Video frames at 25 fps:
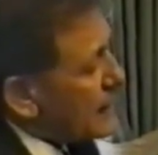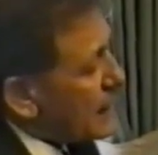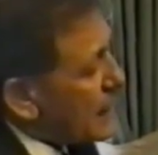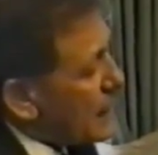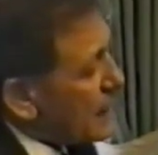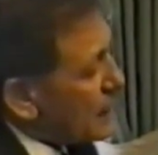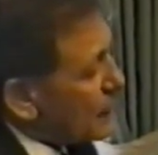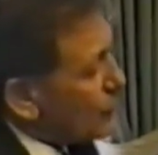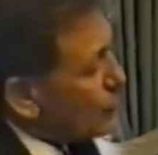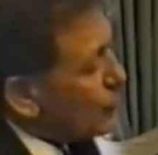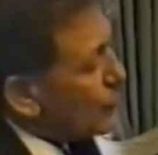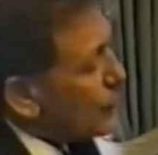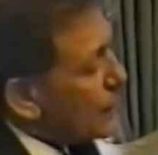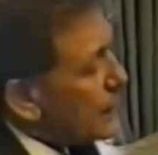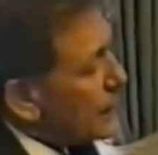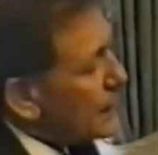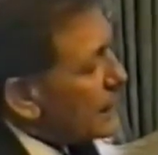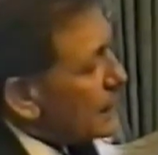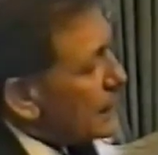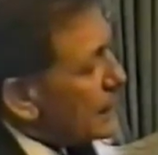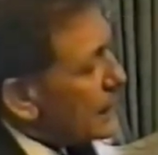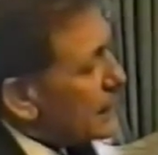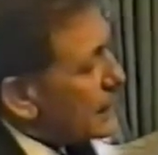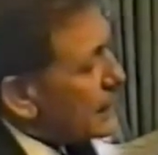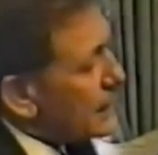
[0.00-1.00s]
card
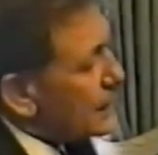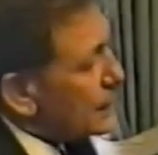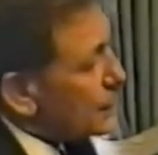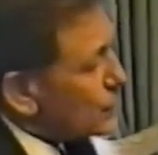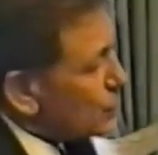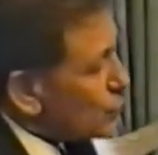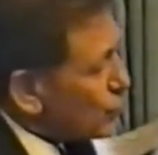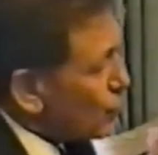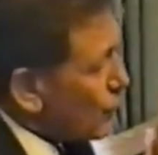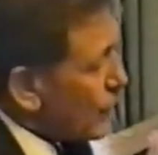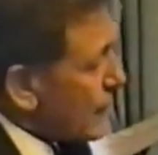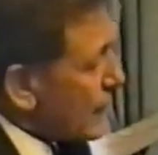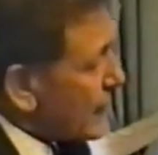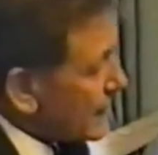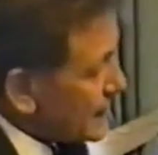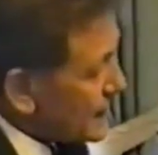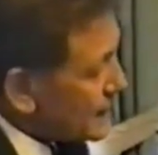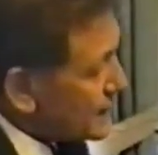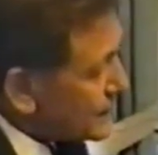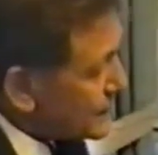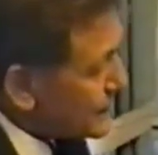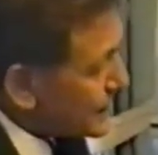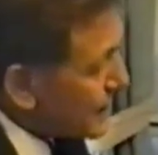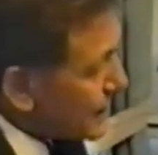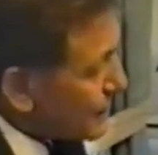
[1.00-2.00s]
reader is where
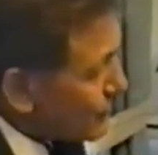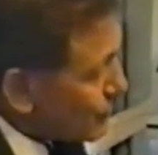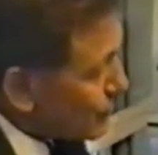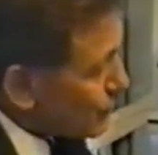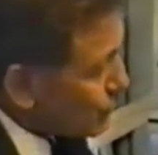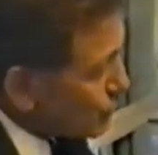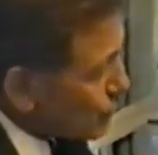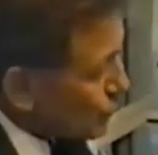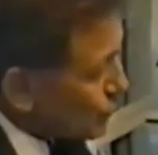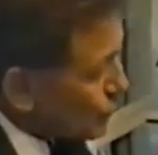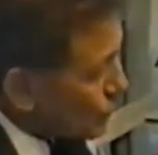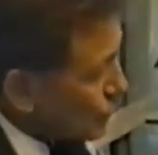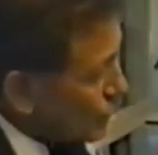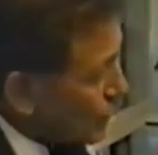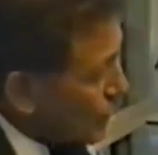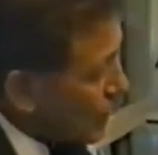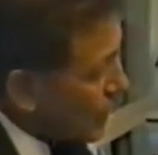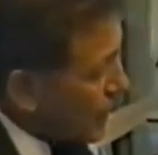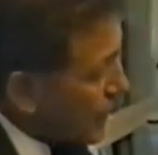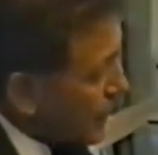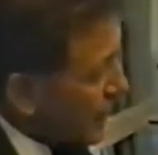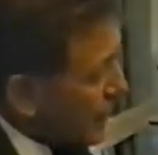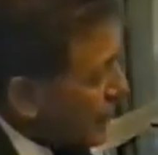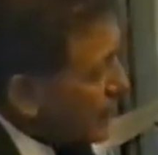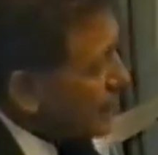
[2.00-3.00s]
the secret will
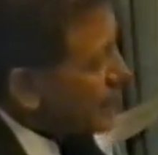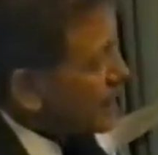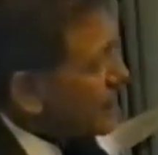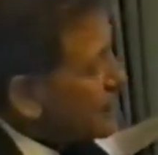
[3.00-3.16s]
lie.